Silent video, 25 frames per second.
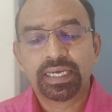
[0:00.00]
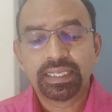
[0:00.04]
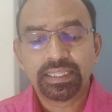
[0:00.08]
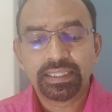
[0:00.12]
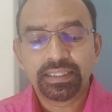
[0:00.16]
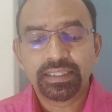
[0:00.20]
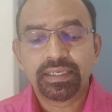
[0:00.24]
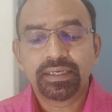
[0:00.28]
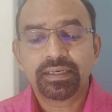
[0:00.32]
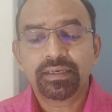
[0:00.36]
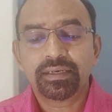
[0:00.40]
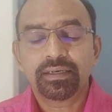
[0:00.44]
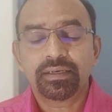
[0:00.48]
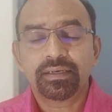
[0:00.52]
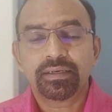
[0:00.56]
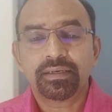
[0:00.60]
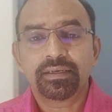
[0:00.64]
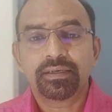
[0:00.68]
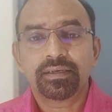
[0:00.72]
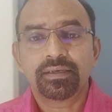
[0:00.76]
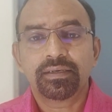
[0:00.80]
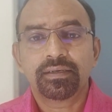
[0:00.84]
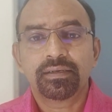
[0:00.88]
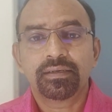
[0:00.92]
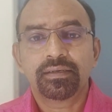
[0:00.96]
Then
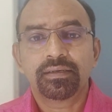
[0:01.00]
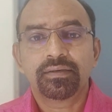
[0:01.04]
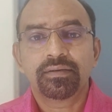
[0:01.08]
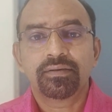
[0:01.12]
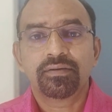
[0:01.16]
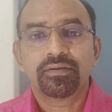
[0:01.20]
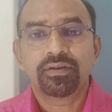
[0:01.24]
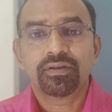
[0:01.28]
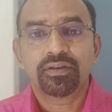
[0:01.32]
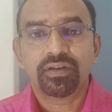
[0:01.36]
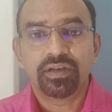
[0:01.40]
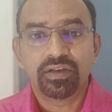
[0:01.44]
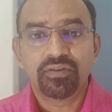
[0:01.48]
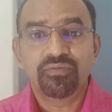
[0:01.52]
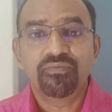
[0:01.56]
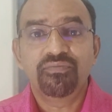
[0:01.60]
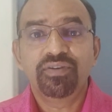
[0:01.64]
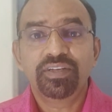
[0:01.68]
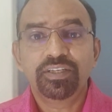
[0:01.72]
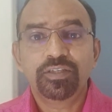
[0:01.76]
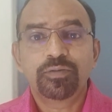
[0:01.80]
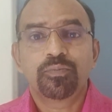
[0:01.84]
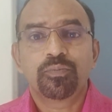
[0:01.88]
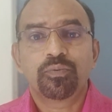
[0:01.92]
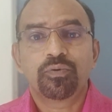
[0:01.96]
in
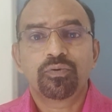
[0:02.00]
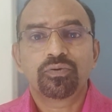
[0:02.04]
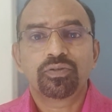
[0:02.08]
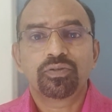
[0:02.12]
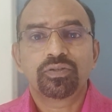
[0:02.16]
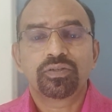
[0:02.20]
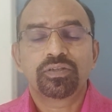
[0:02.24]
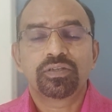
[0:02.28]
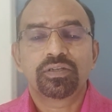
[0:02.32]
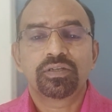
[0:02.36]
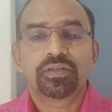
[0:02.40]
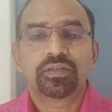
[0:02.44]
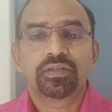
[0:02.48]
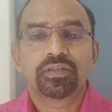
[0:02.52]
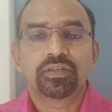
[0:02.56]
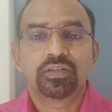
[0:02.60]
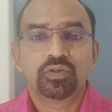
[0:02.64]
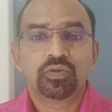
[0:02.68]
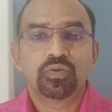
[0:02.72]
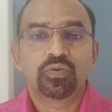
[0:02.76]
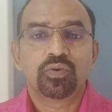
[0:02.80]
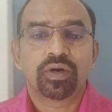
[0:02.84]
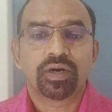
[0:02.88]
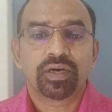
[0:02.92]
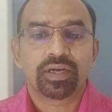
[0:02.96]
which post
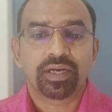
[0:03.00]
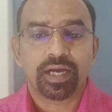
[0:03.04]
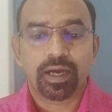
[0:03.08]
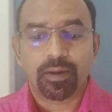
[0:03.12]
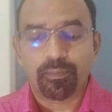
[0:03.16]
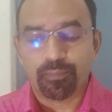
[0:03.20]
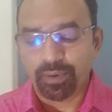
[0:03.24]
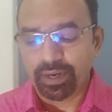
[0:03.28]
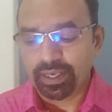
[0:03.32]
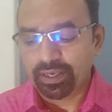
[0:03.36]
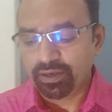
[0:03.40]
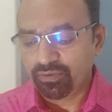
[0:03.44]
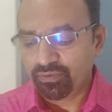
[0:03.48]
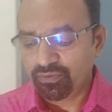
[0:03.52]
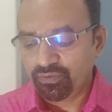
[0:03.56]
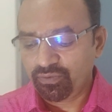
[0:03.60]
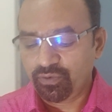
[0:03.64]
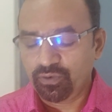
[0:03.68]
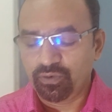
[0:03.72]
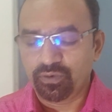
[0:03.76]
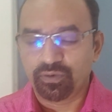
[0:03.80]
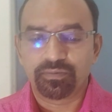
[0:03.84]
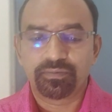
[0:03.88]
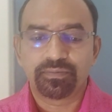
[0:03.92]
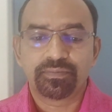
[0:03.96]
you are applying
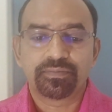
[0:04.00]
for.